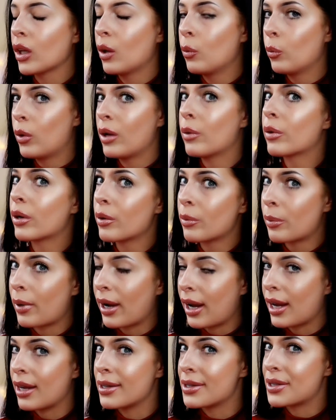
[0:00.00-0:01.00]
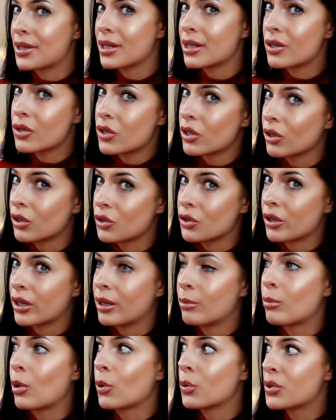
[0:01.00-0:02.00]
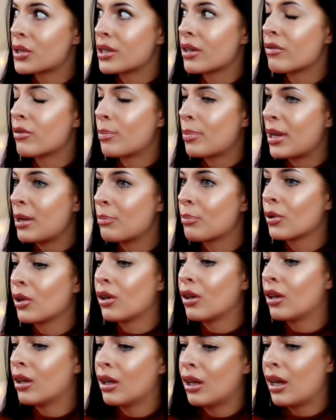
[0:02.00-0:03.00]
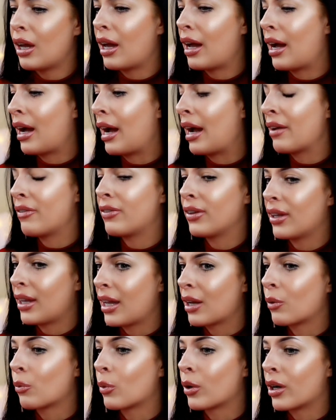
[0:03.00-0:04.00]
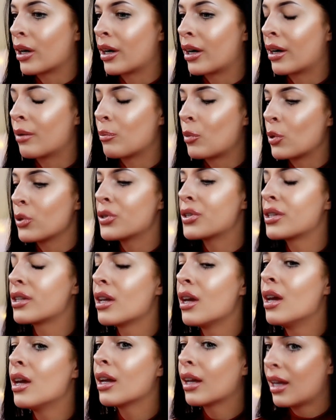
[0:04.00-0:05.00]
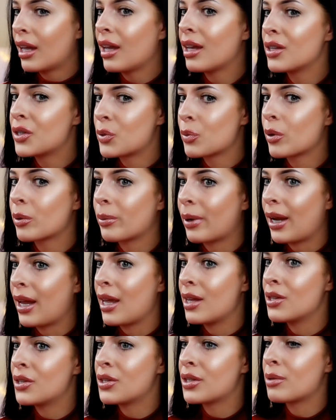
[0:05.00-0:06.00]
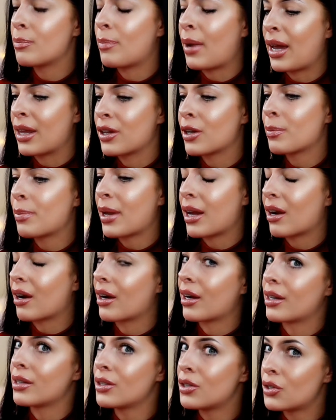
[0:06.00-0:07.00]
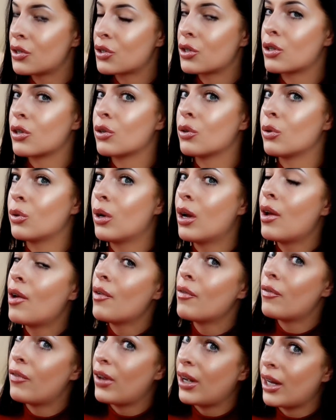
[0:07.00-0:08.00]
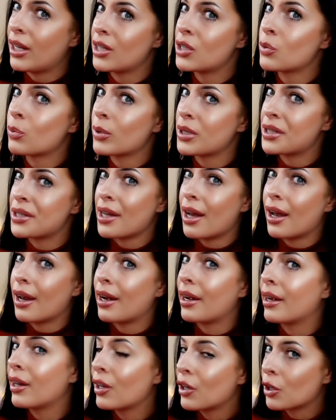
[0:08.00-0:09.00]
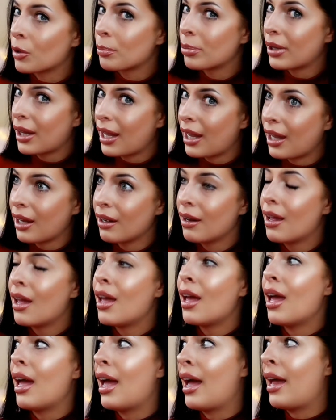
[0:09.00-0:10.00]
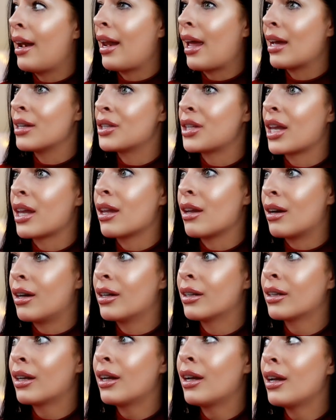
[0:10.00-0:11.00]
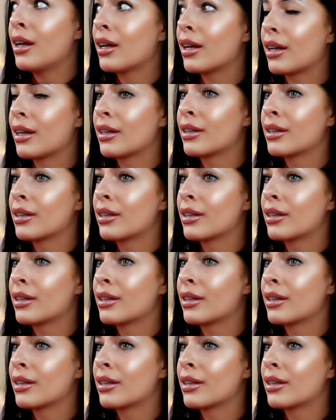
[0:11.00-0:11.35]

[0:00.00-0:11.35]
We were raised as children, most of the people, I feel like most kids were raised by their parents to finish what's on your plate. And as a young